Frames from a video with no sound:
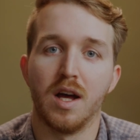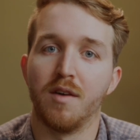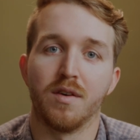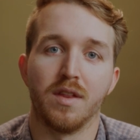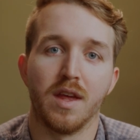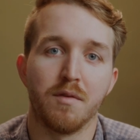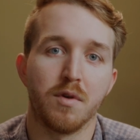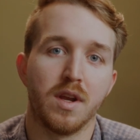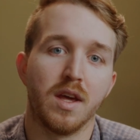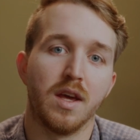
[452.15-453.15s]
for the
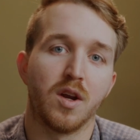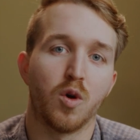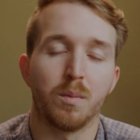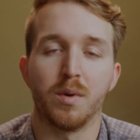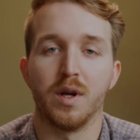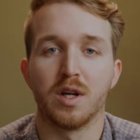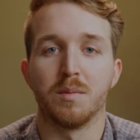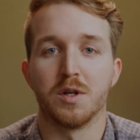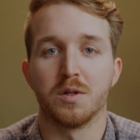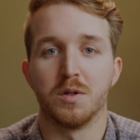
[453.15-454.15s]
everyday corporate and
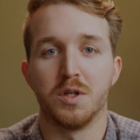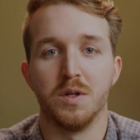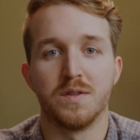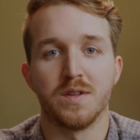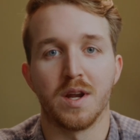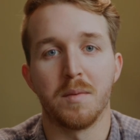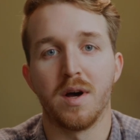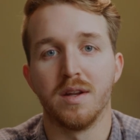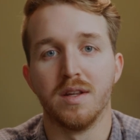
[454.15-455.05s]
commercial shoots that I'm on.